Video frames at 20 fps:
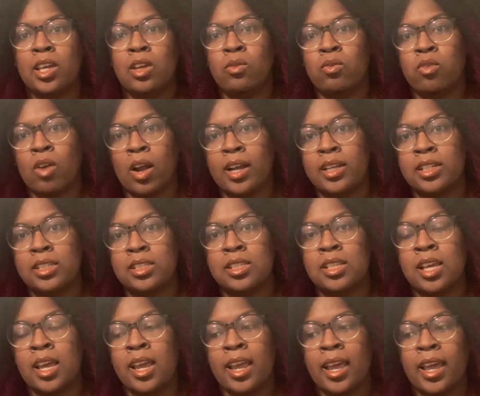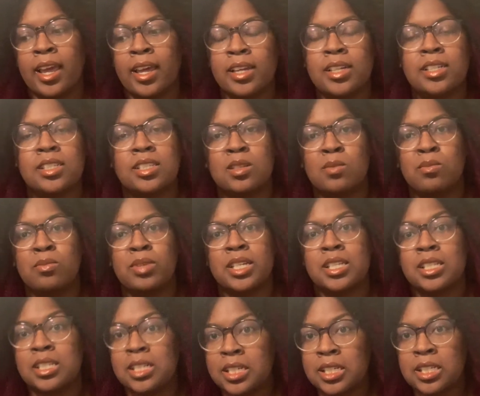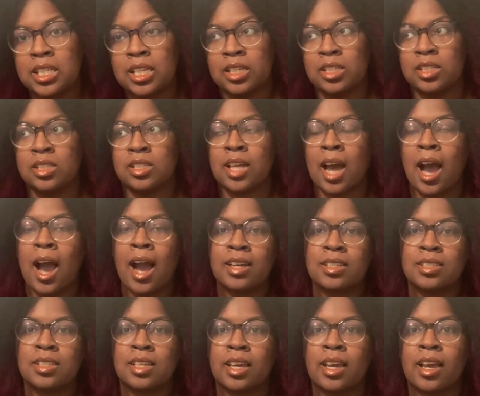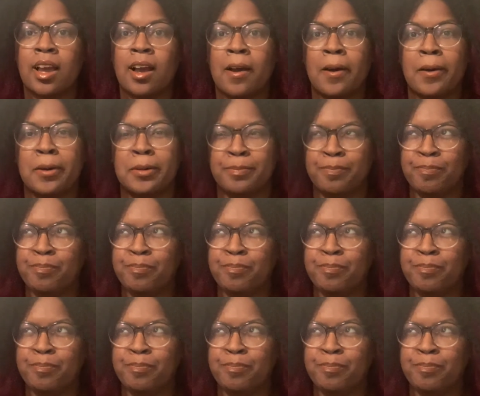runs his business is toxic. So